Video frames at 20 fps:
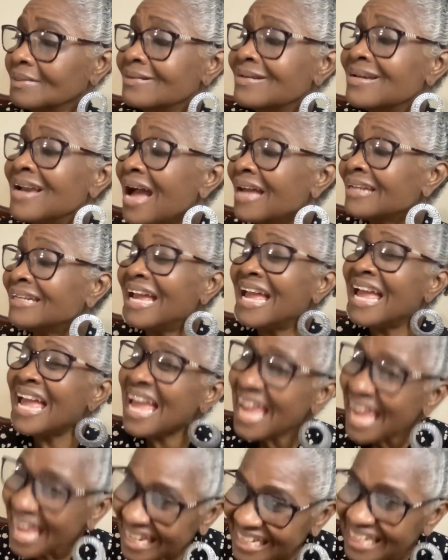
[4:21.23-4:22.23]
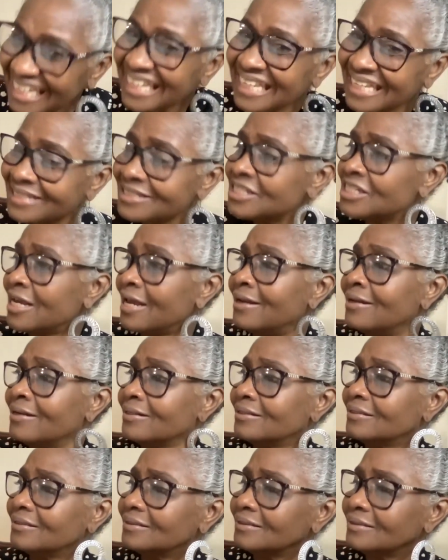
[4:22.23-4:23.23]
God head angel,
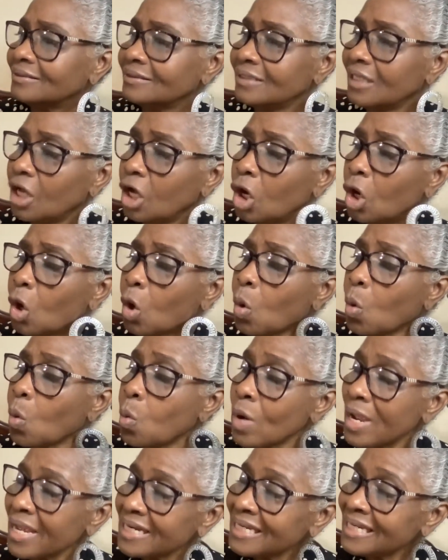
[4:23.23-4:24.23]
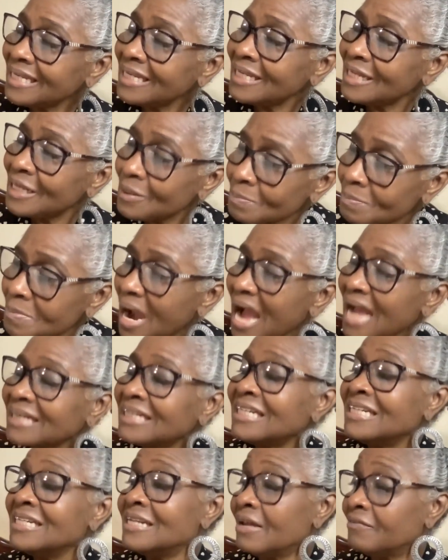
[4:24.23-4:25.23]
when him and
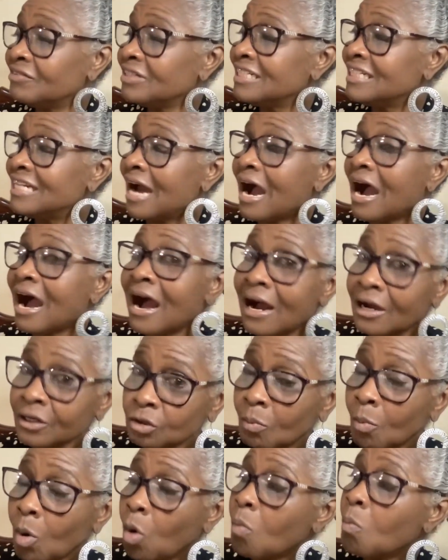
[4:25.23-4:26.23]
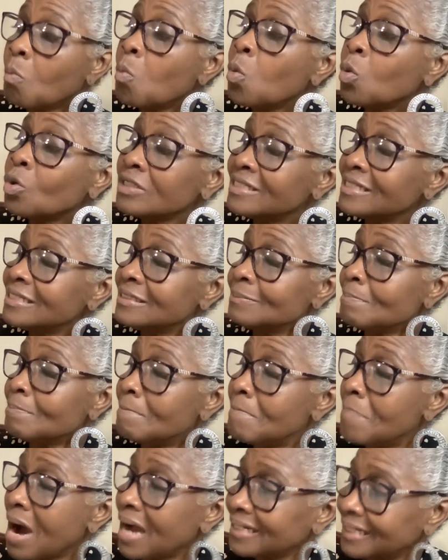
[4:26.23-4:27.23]
the devil did a argue about Moses'
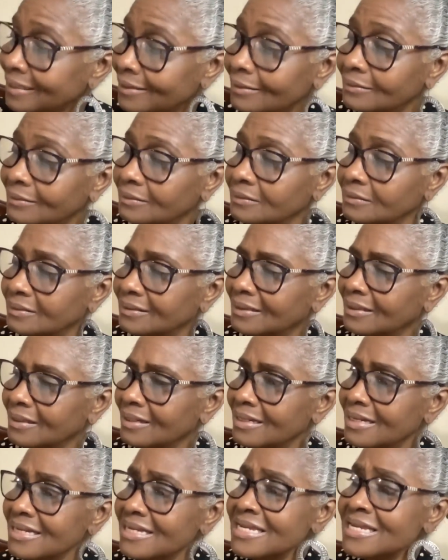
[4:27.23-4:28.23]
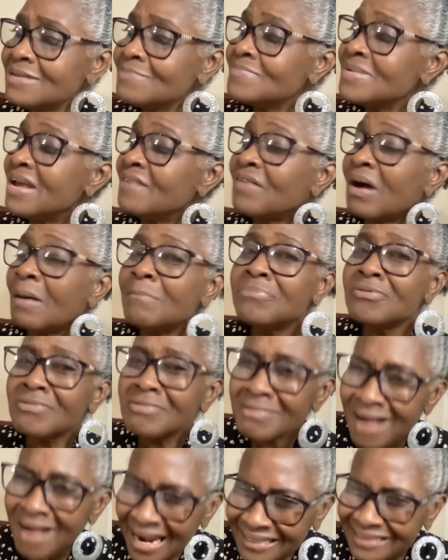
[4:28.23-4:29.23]
body, him never
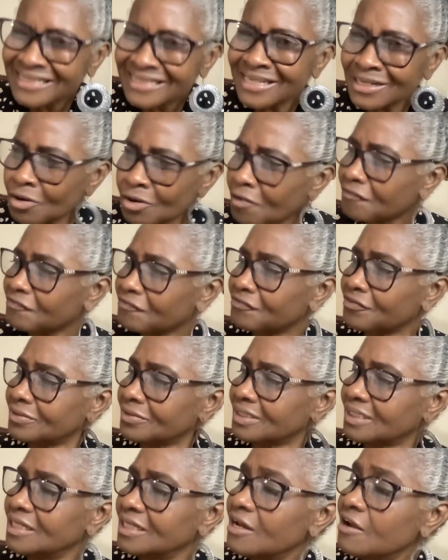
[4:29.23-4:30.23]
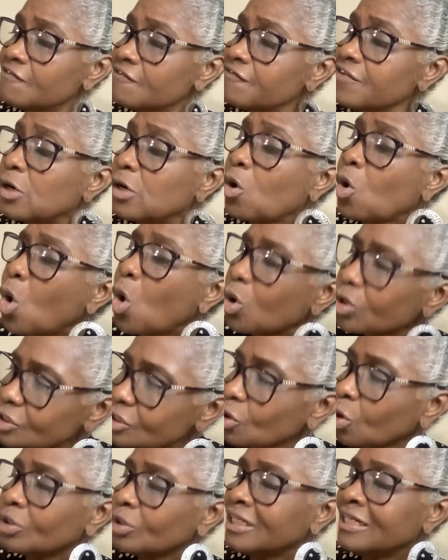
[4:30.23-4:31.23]
bright enough to cuss
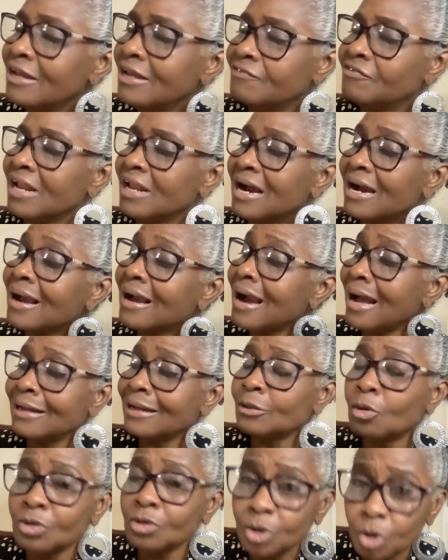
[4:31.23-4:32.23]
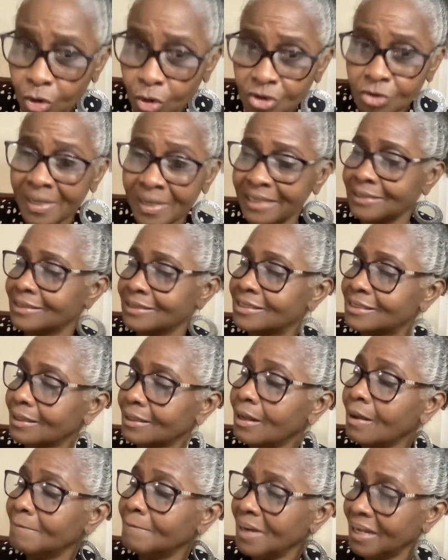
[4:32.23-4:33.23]
out the devil and call down judgment
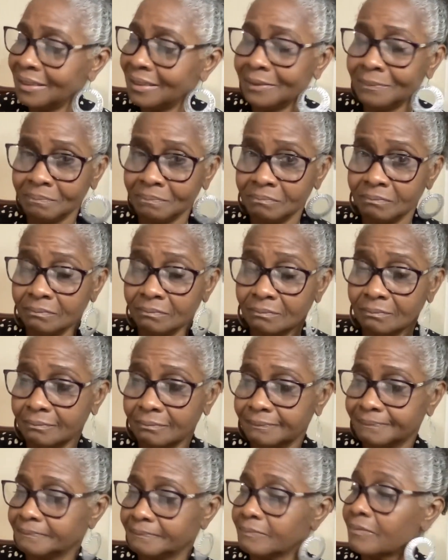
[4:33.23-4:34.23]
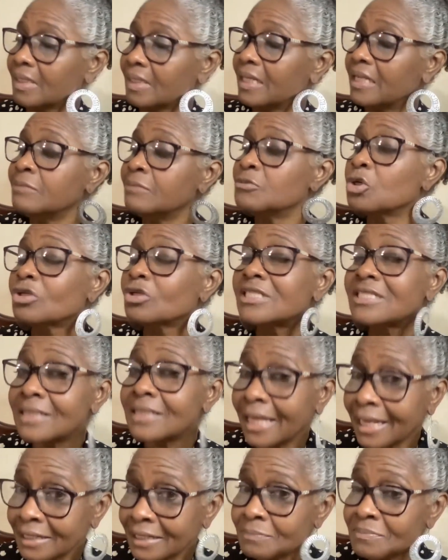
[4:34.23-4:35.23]
upon him. Him just
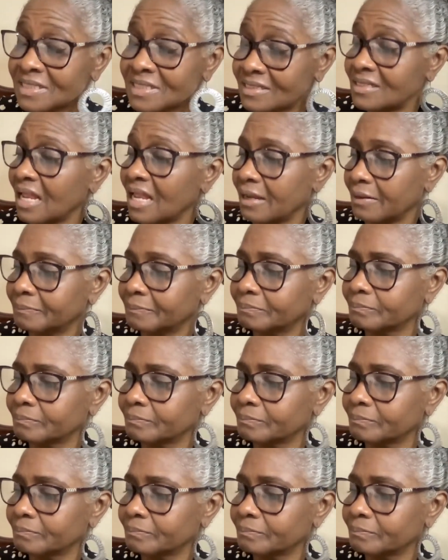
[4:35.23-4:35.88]
tell him say,